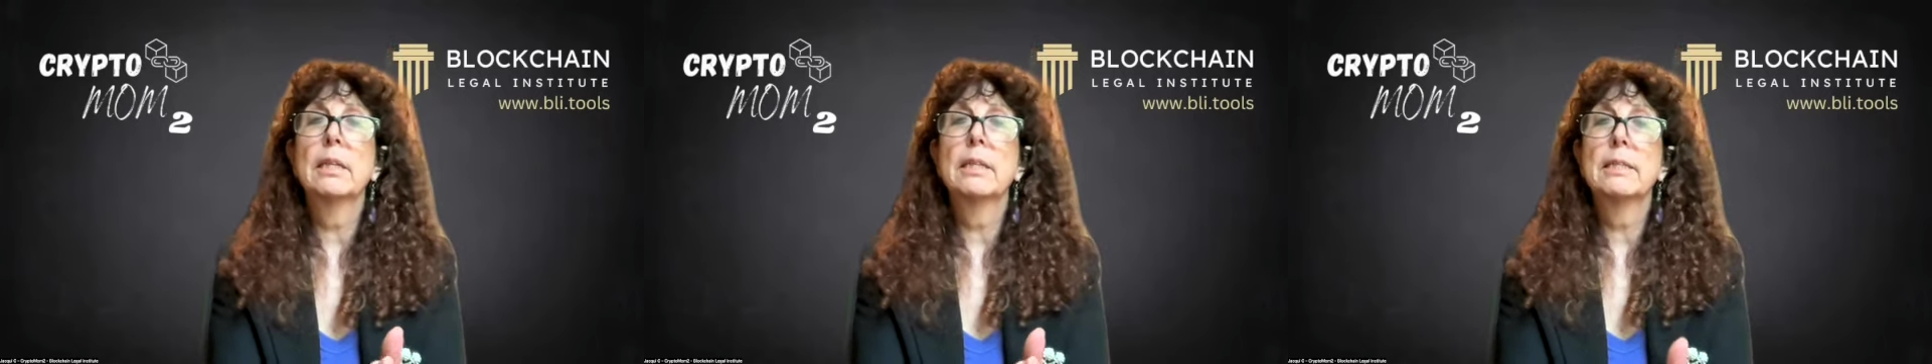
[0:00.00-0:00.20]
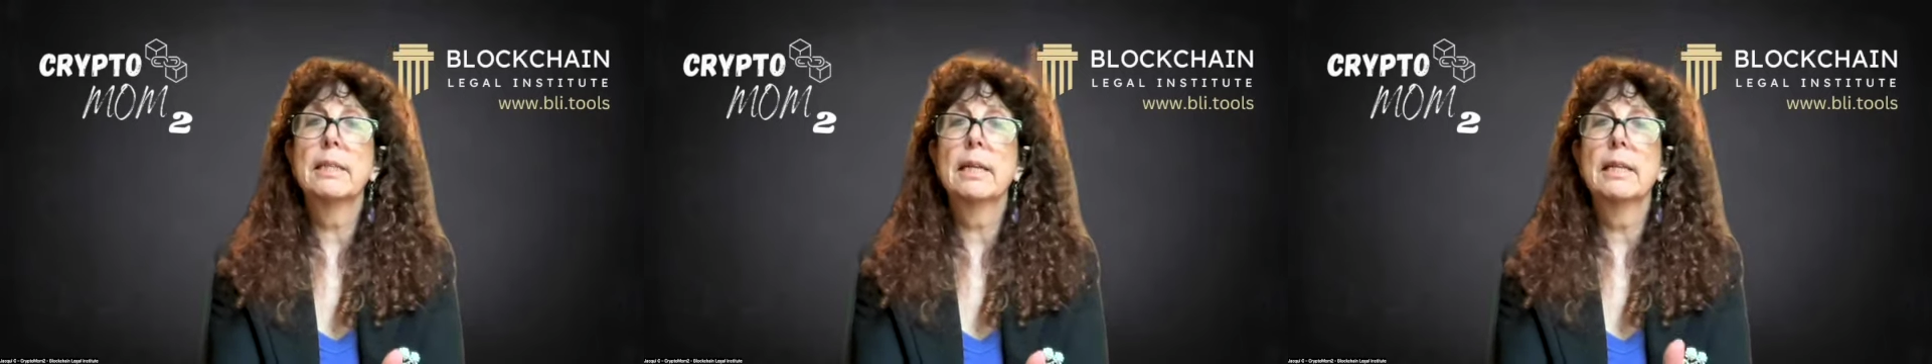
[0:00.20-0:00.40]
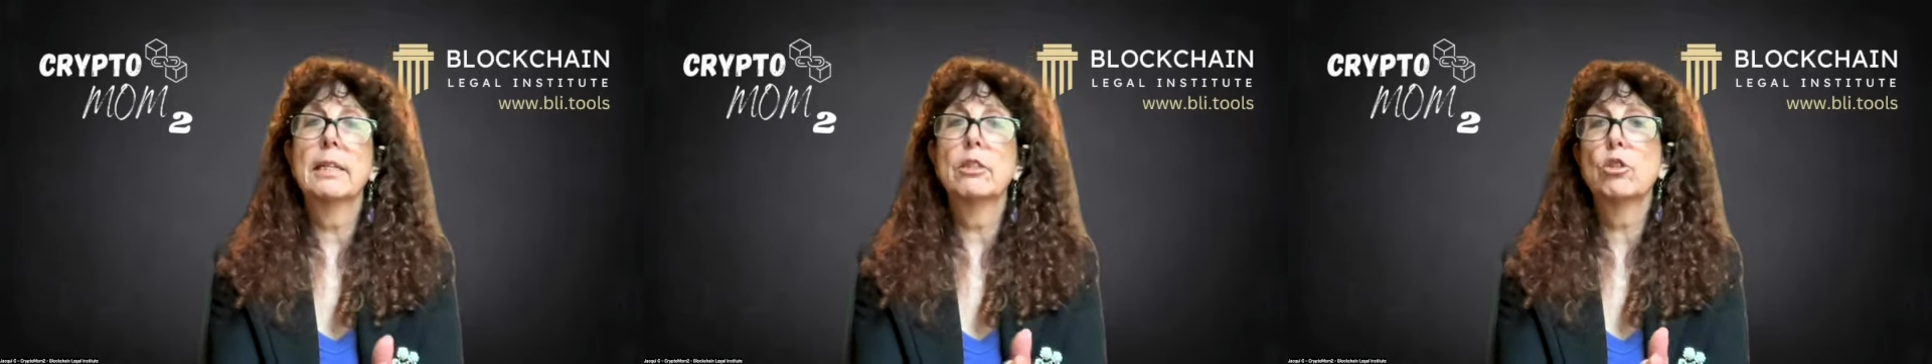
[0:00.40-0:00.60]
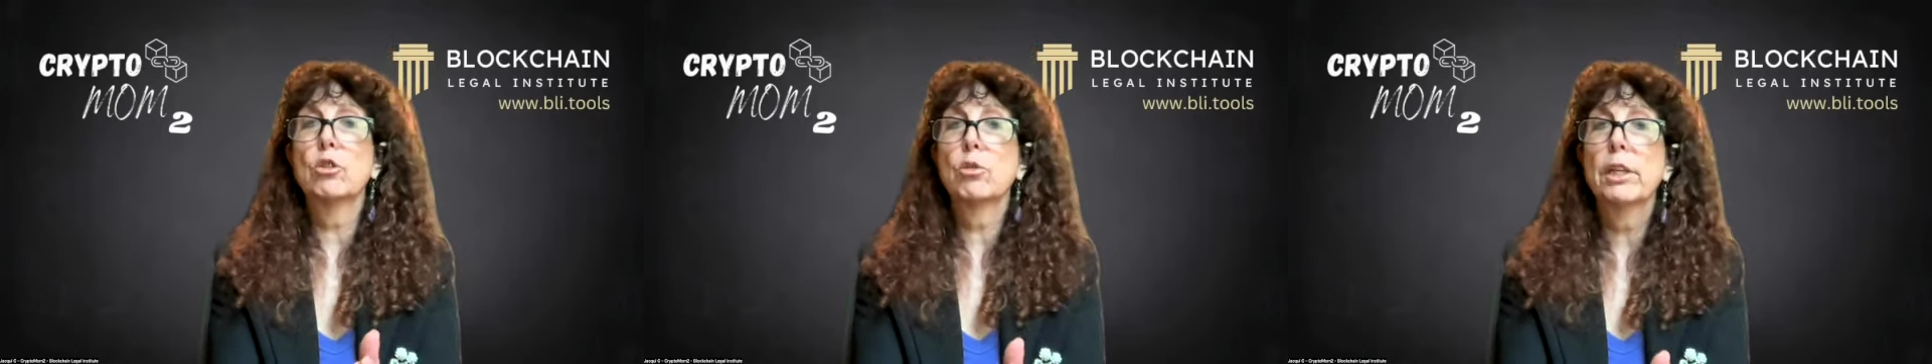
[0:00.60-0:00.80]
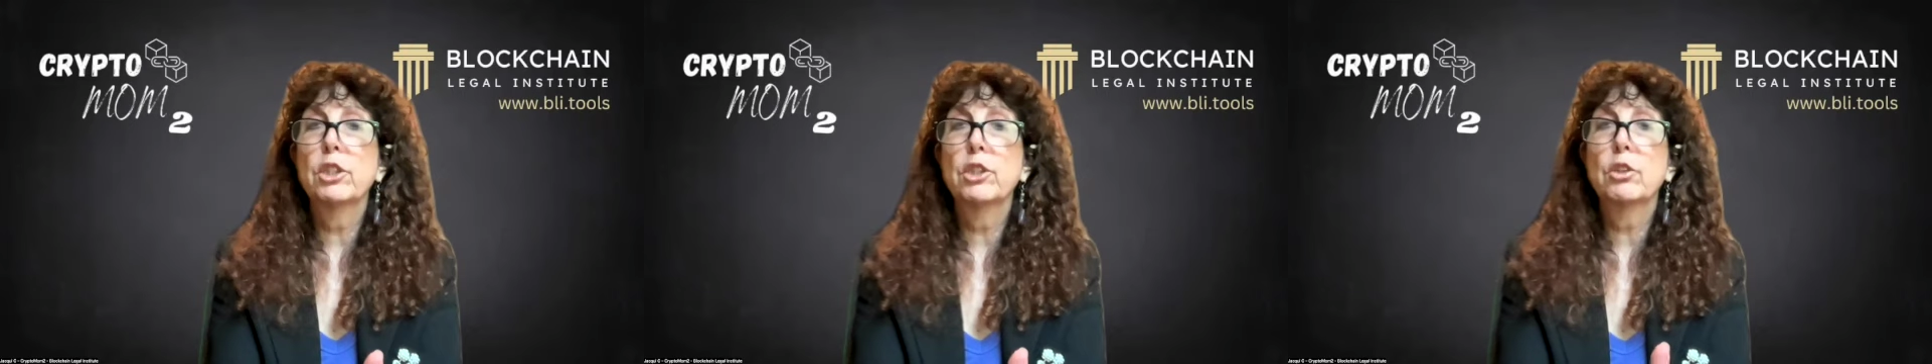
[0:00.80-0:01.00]
Sands
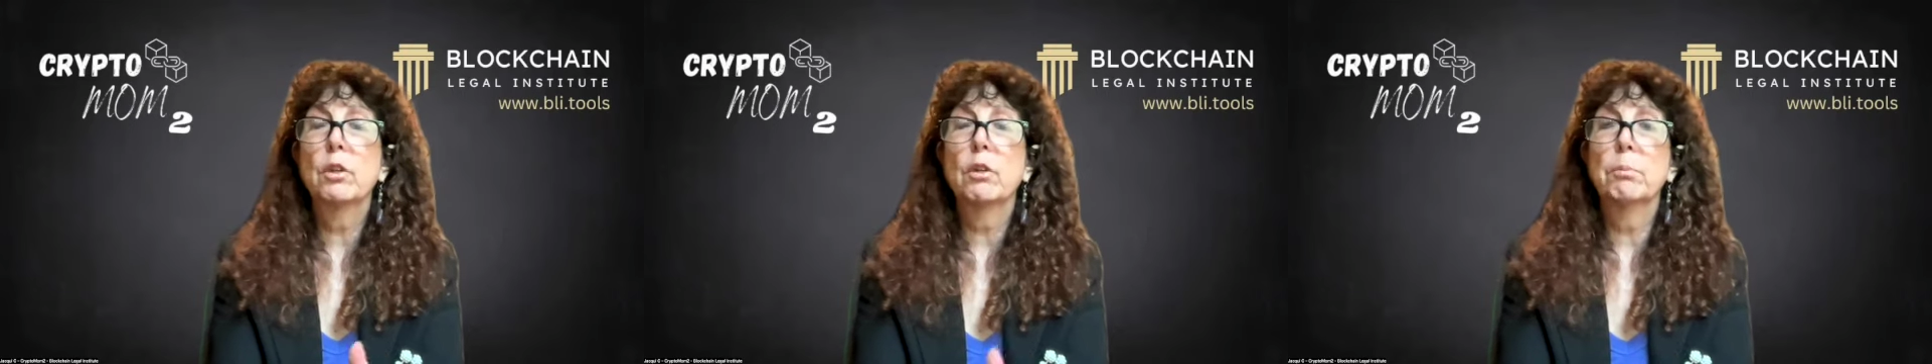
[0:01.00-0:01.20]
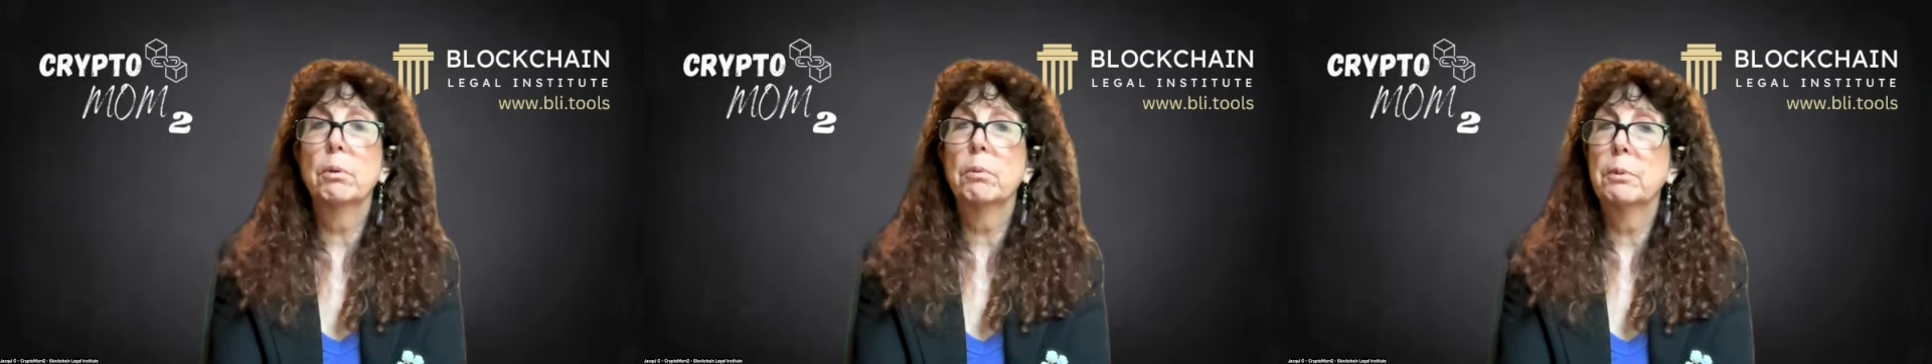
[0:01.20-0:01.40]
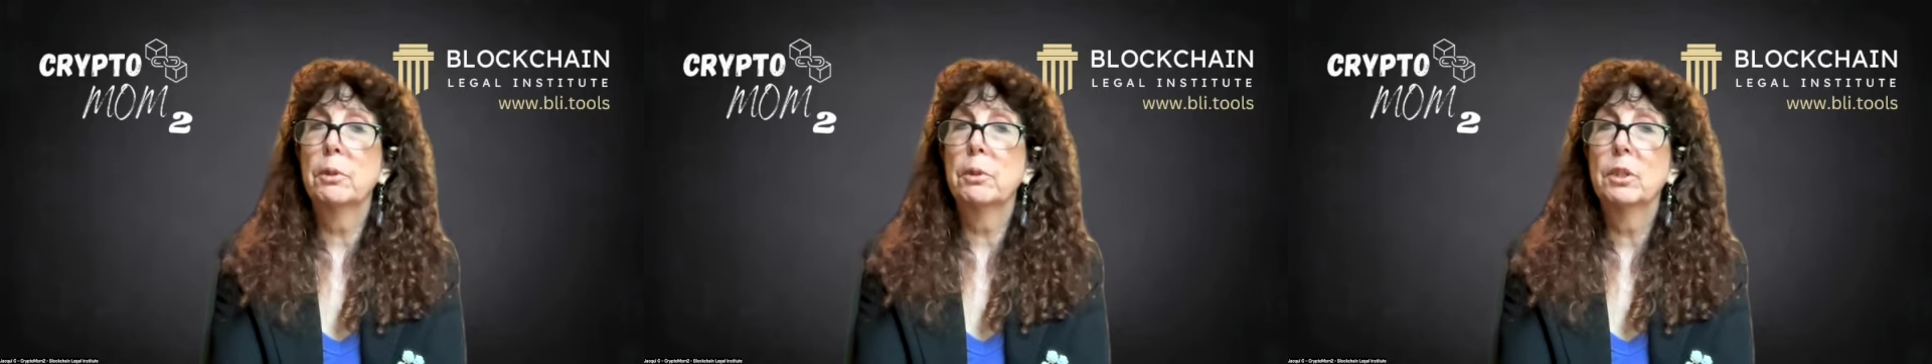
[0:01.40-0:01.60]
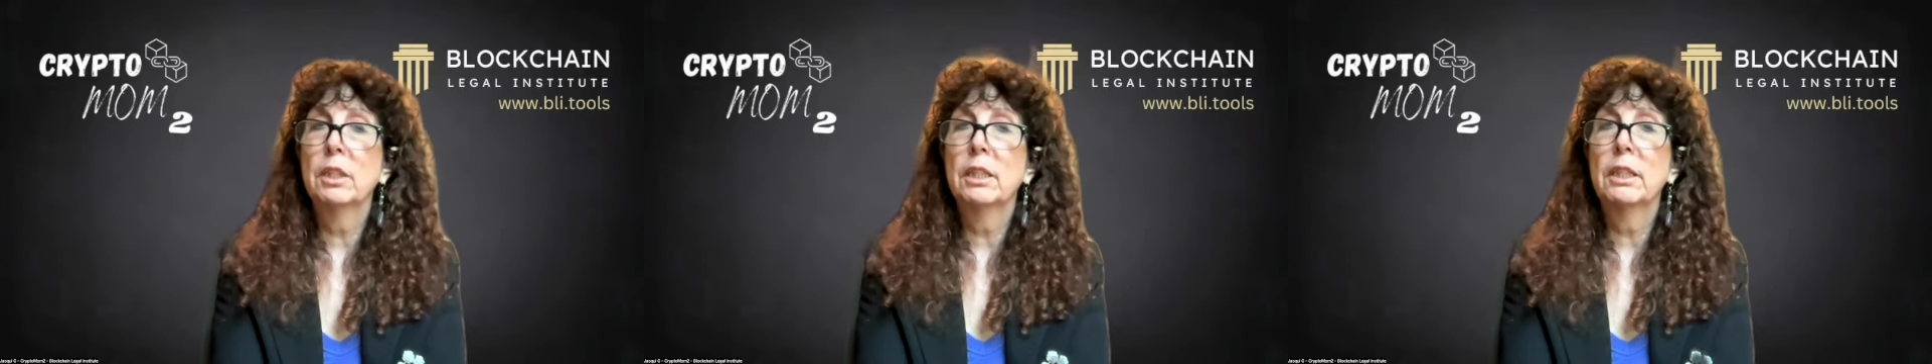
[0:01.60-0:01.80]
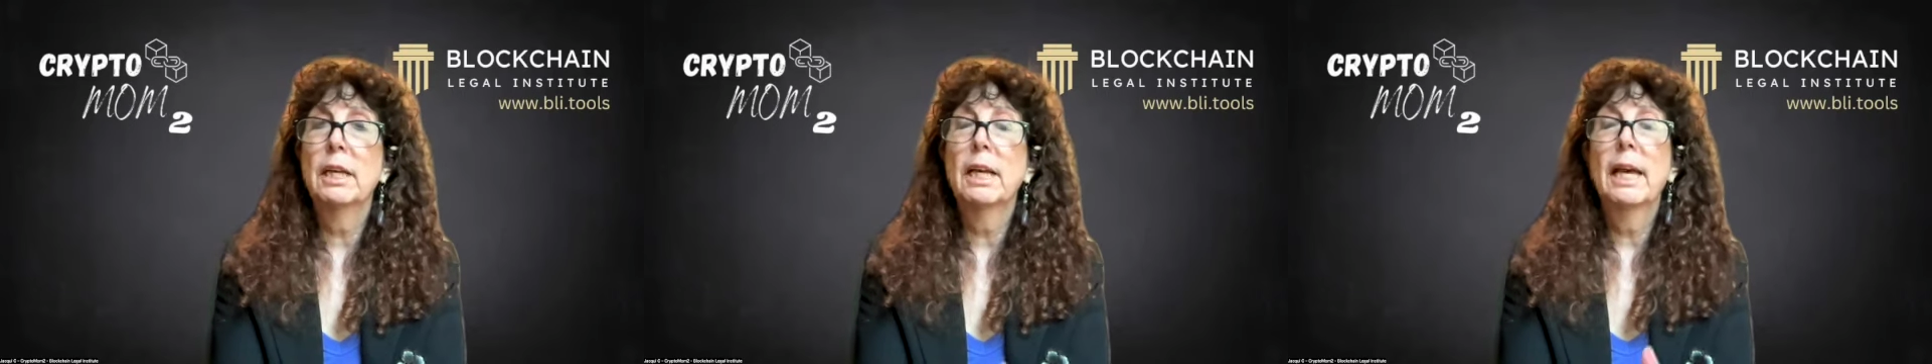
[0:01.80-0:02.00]
Treasure of
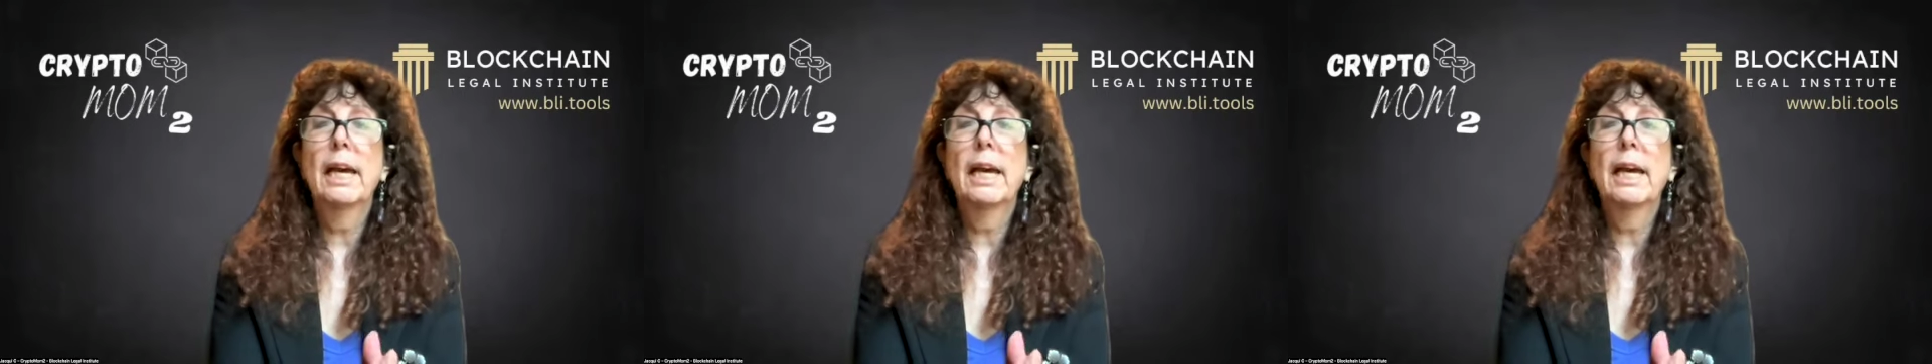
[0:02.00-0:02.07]
Bermuda,